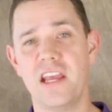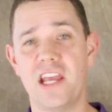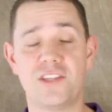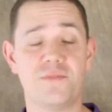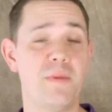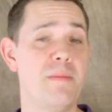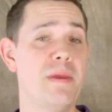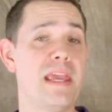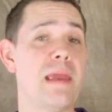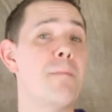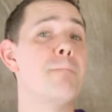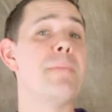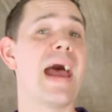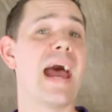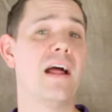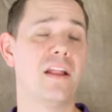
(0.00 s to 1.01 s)
It's maybe
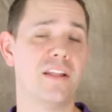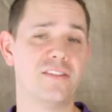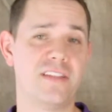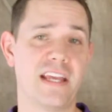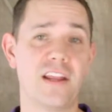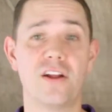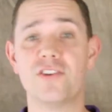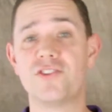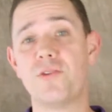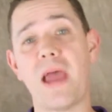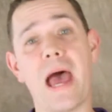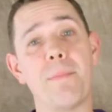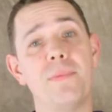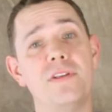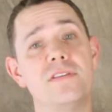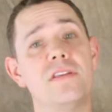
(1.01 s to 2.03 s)
imbalanced. It can also
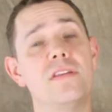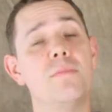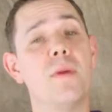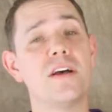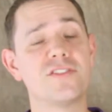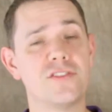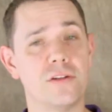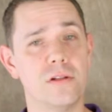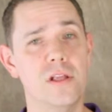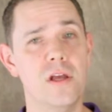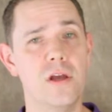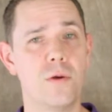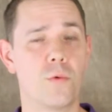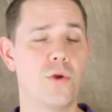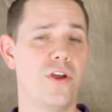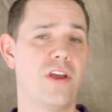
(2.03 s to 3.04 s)
happen to the muscle,
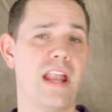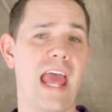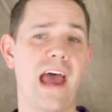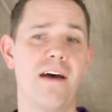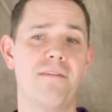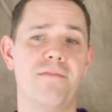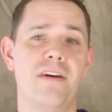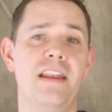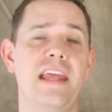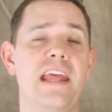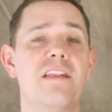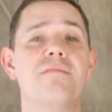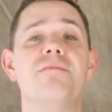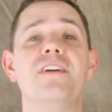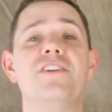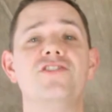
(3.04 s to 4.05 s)
where you can have an
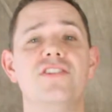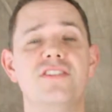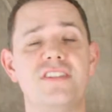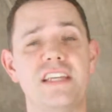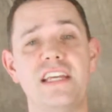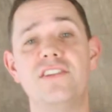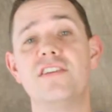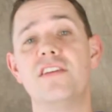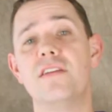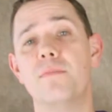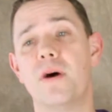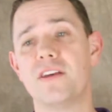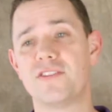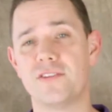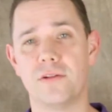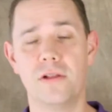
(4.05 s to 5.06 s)
inefficiency to the
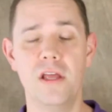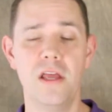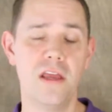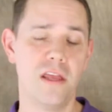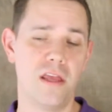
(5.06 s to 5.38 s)
muscle.